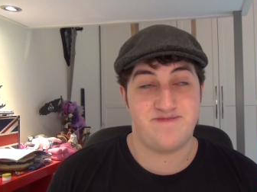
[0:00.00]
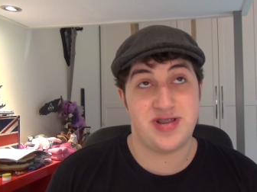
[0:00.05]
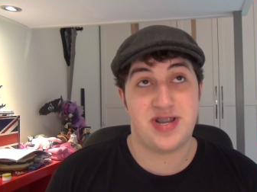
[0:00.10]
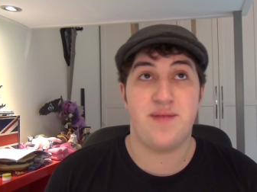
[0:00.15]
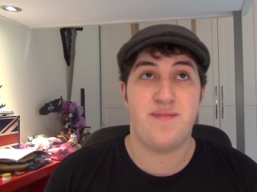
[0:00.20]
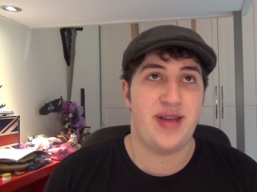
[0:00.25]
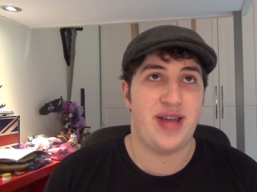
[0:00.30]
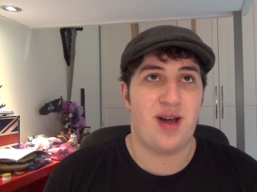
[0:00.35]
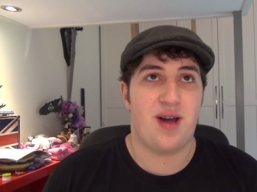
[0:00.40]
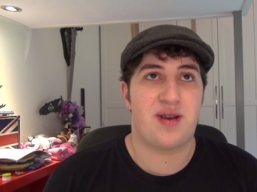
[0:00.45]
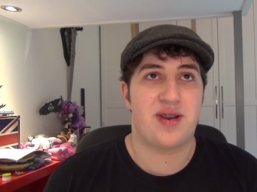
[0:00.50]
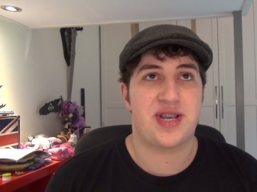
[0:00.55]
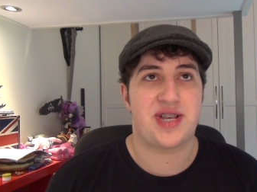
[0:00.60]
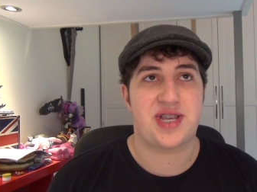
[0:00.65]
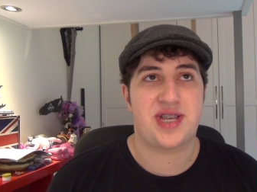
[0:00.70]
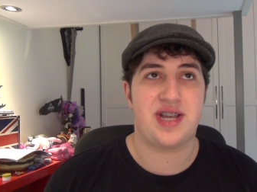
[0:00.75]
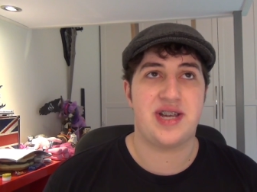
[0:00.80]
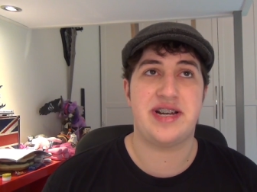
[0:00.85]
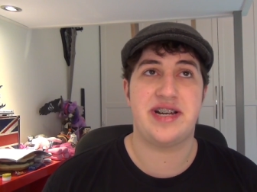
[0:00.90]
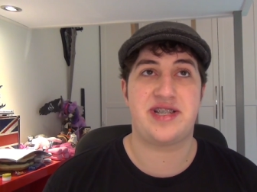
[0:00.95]
To be
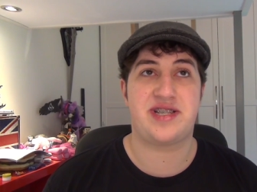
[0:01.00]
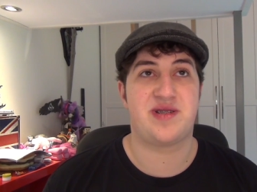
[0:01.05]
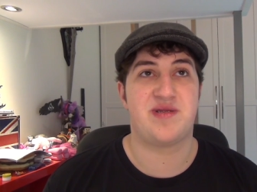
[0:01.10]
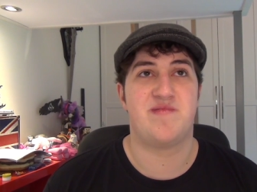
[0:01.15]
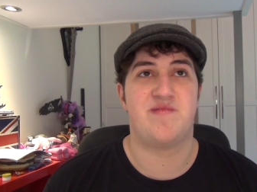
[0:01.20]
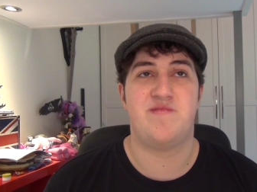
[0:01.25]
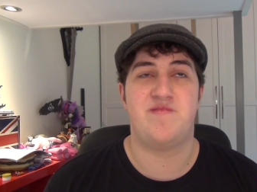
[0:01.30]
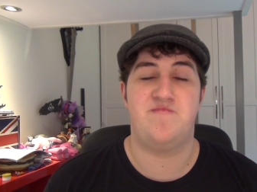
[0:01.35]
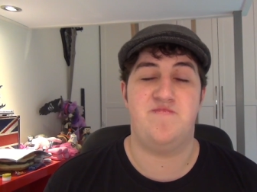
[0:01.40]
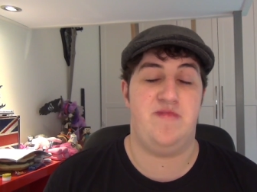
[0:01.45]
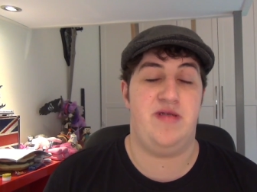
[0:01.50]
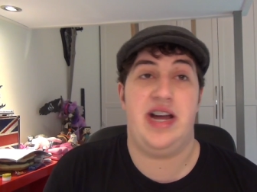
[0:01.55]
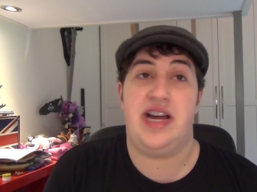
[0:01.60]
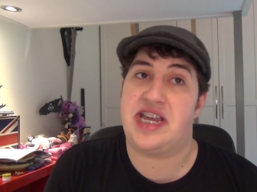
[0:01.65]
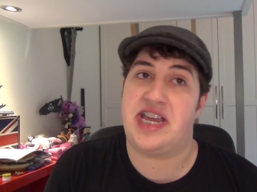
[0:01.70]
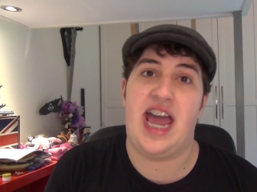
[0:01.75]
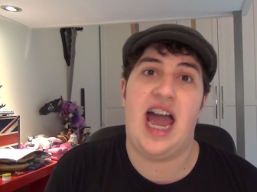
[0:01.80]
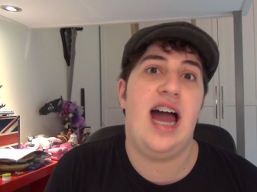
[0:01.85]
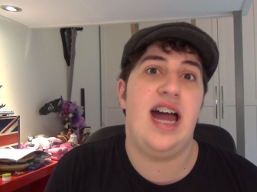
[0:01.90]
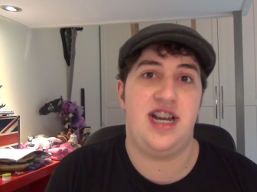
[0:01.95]
honest, I do
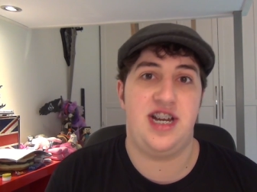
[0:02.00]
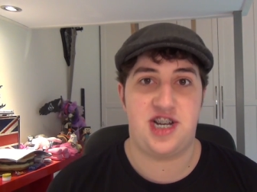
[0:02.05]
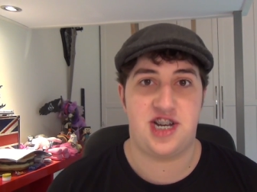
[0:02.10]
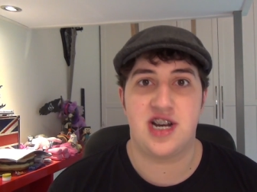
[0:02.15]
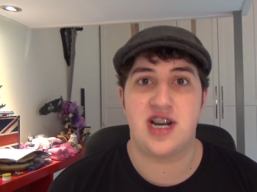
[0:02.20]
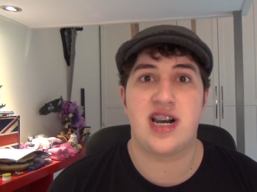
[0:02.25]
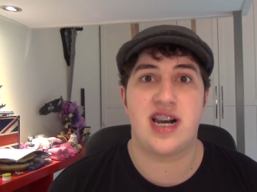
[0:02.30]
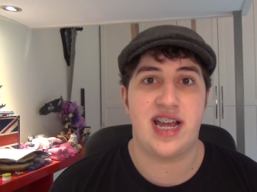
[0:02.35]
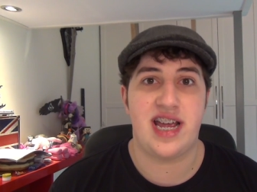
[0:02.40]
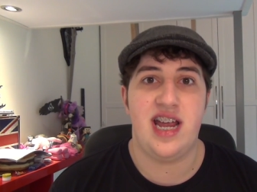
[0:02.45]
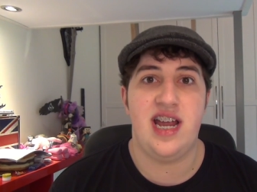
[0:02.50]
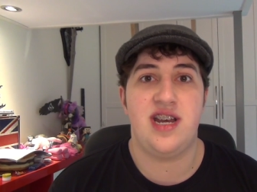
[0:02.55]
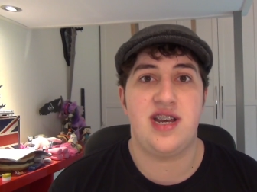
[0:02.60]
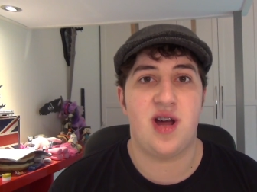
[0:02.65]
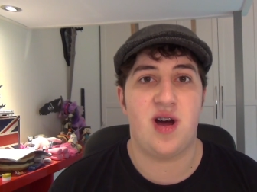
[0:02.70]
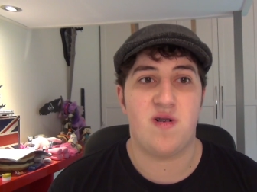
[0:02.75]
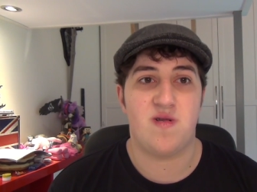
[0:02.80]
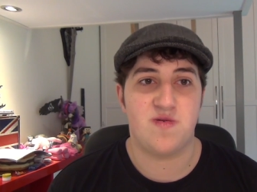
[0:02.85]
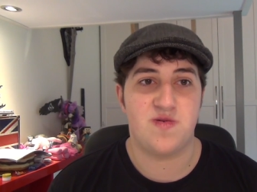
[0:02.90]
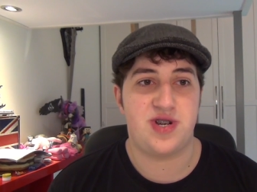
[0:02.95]
occasionally
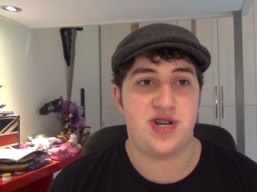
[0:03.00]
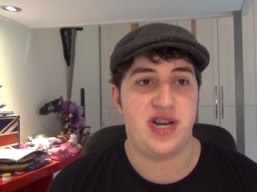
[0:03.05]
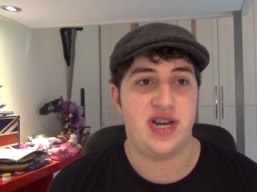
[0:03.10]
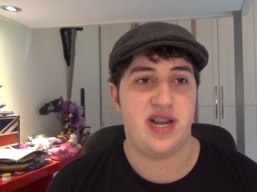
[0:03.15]
indulge